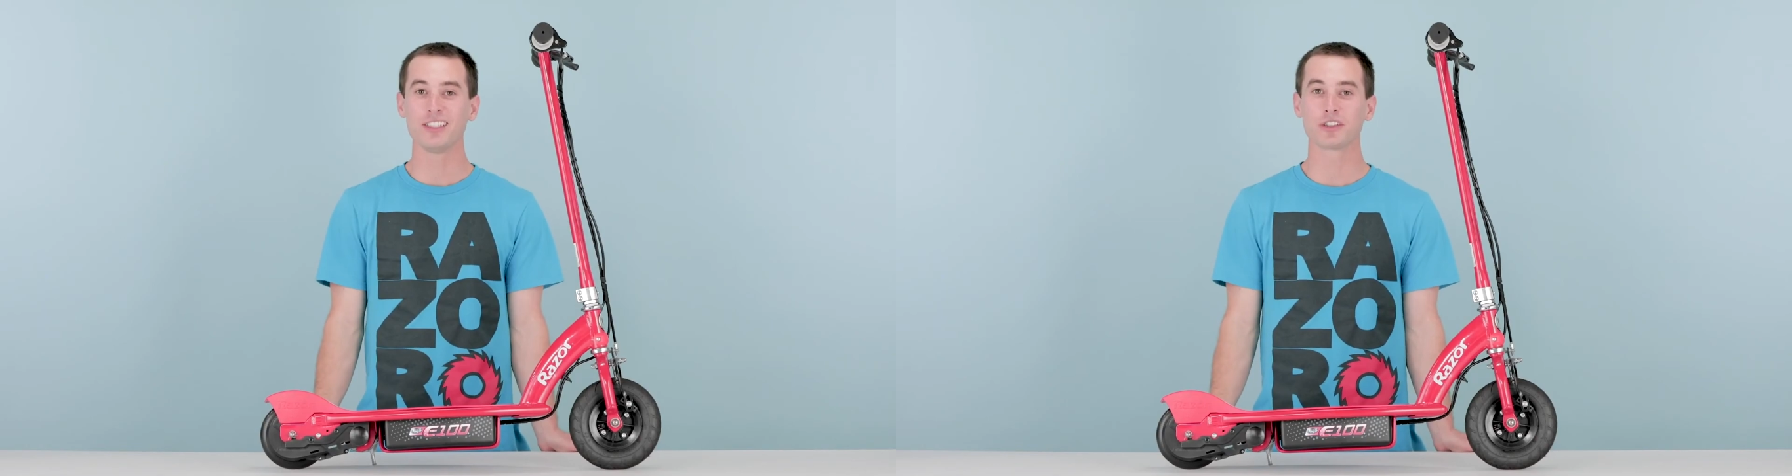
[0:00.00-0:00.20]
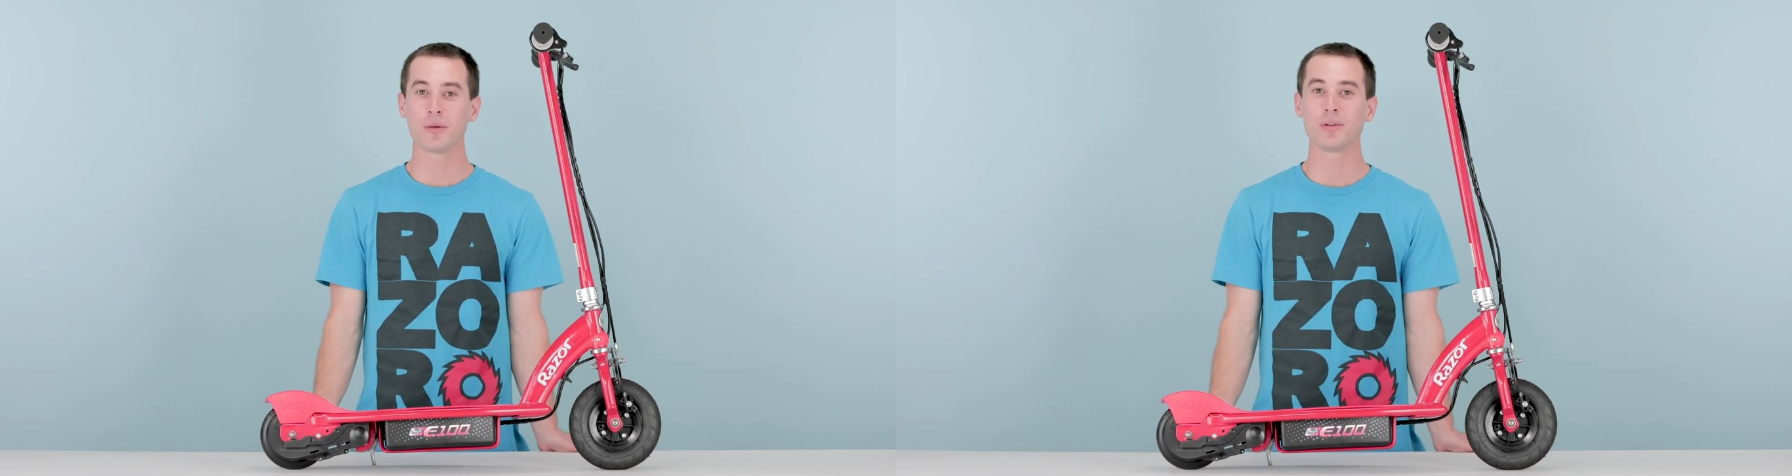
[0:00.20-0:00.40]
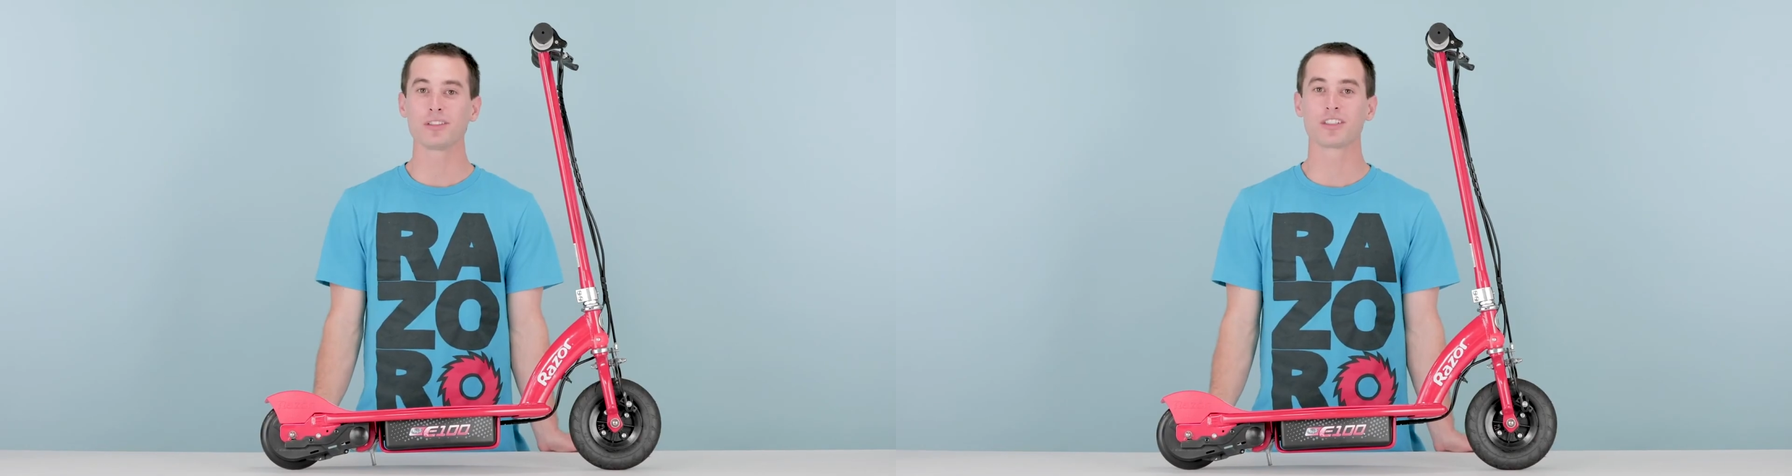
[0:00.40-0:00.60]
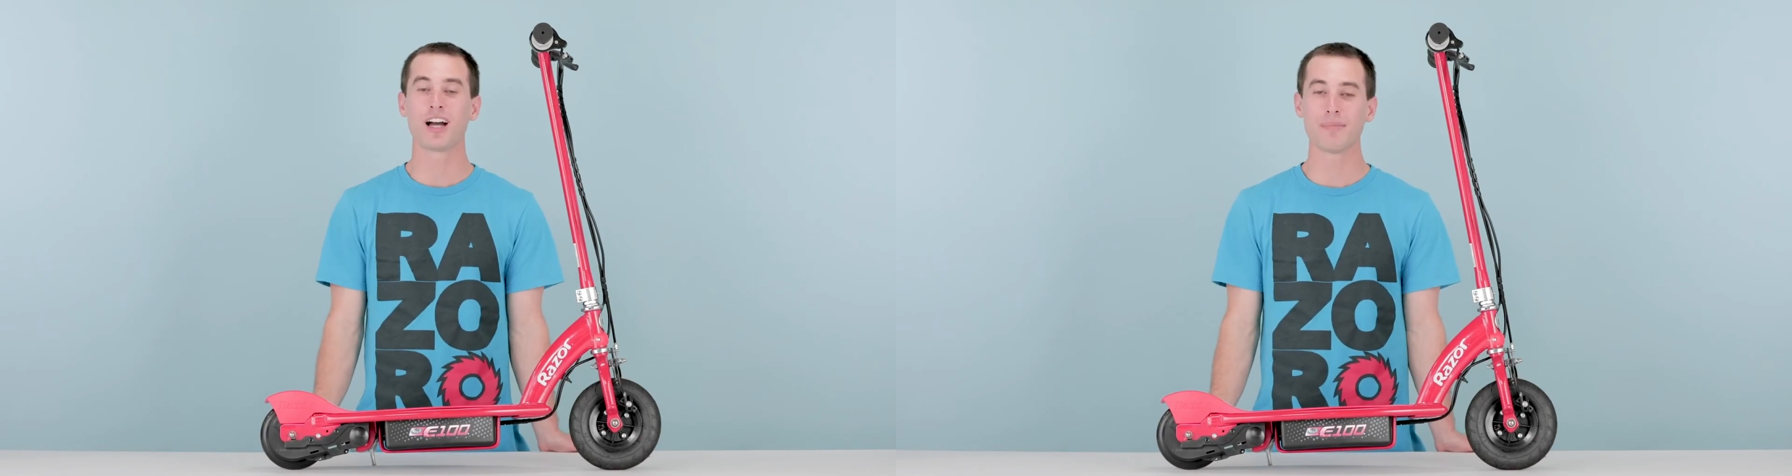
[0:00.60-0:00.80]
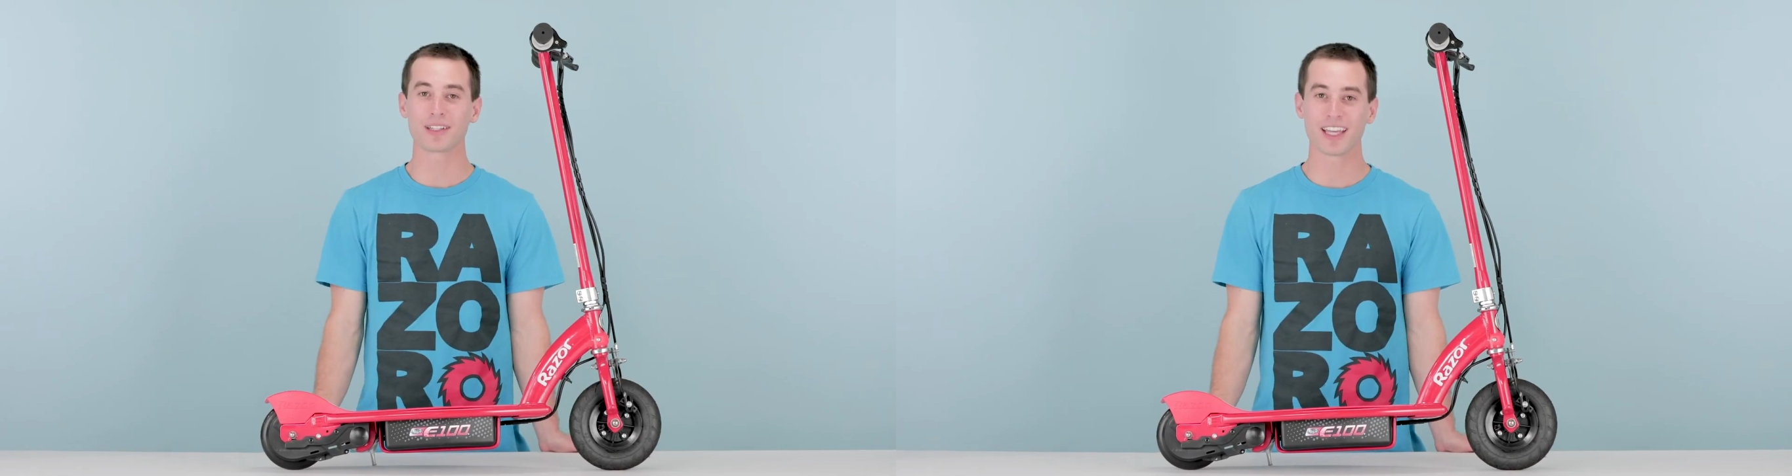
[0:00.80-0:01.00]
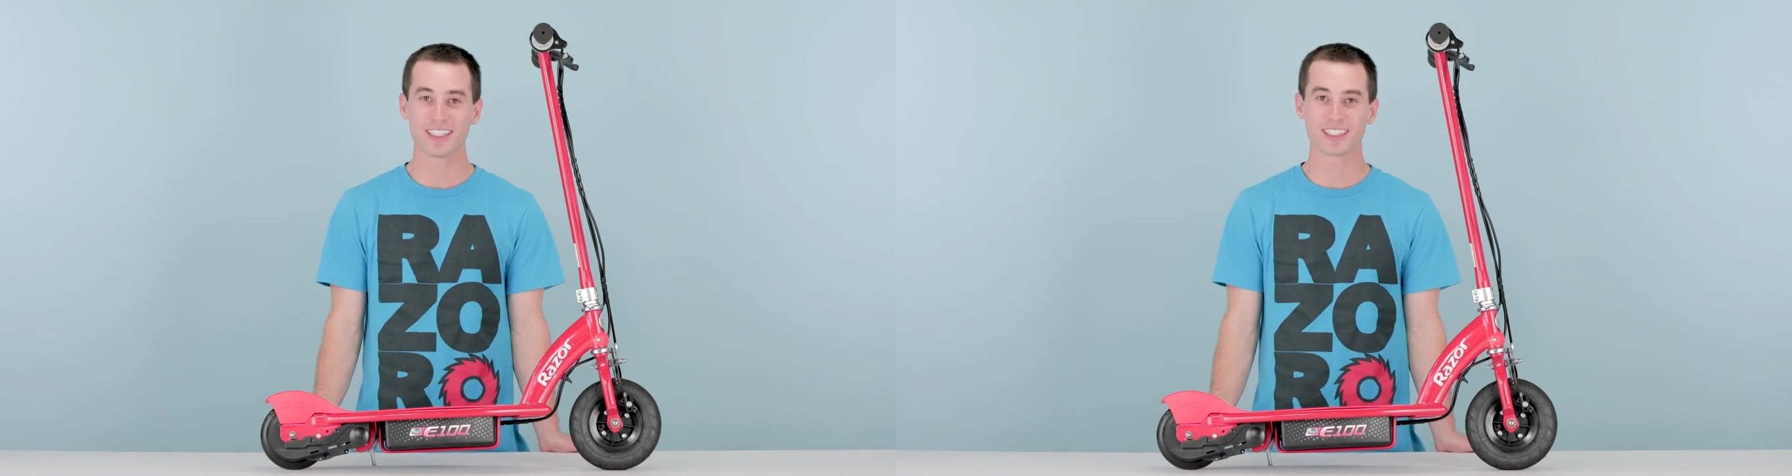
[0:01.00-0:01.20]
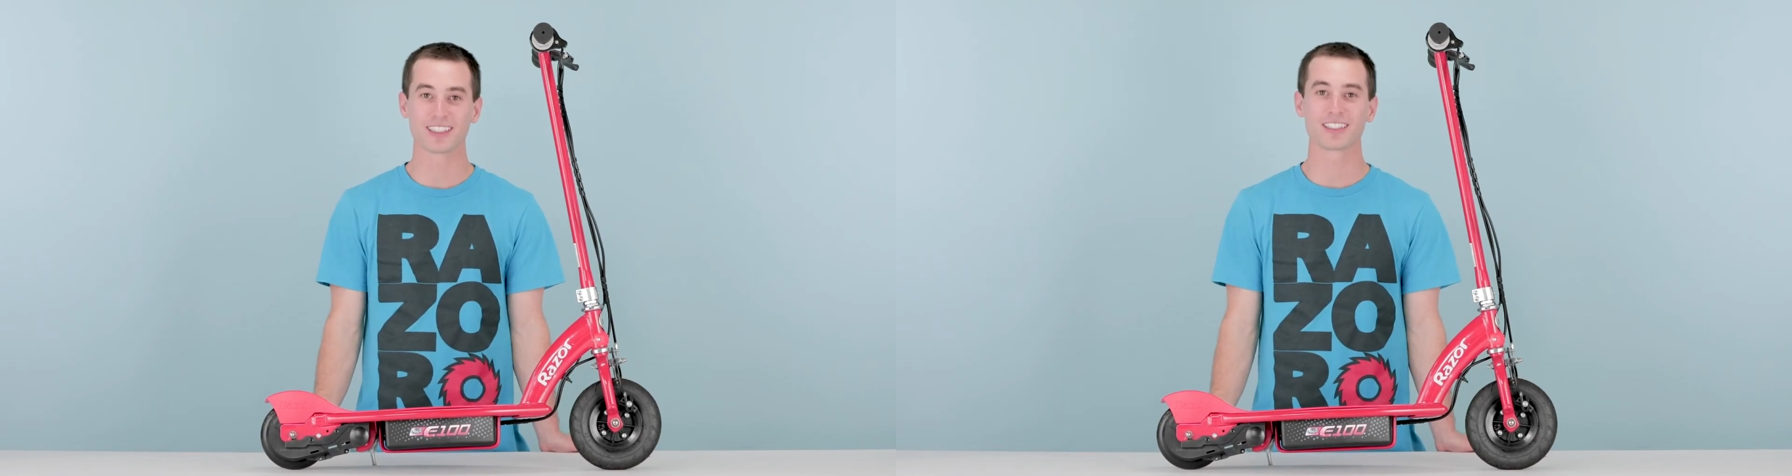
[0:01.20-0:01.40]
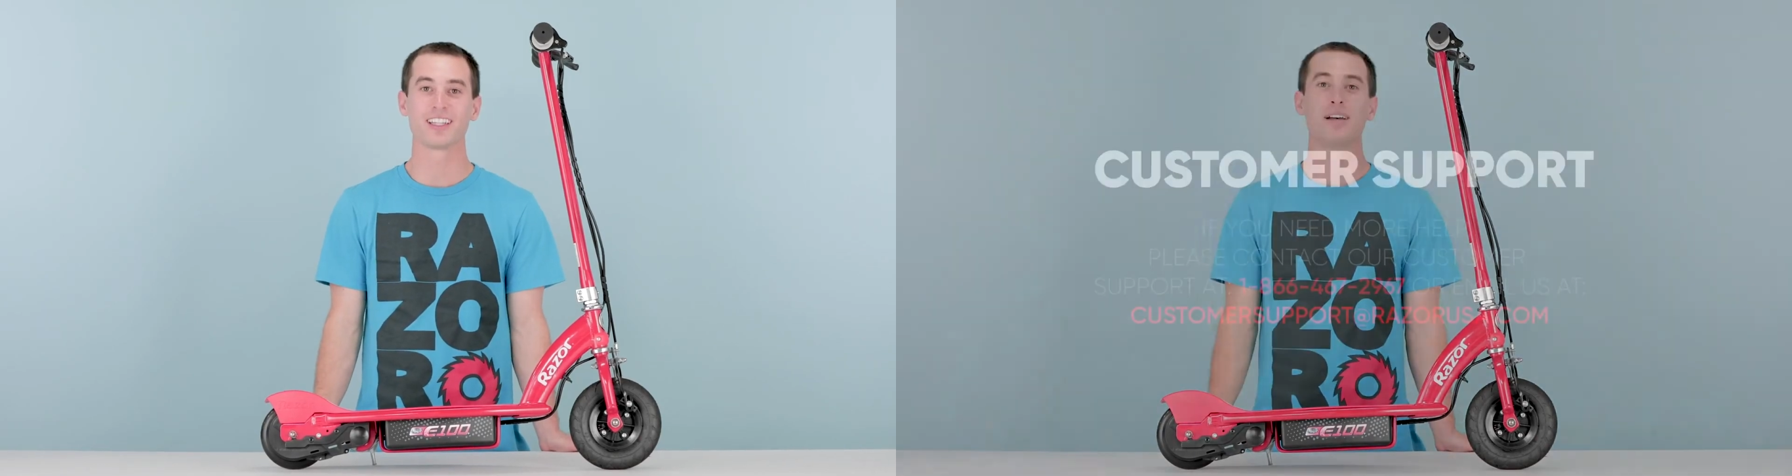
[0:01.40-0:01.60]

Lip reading: troubles or complications,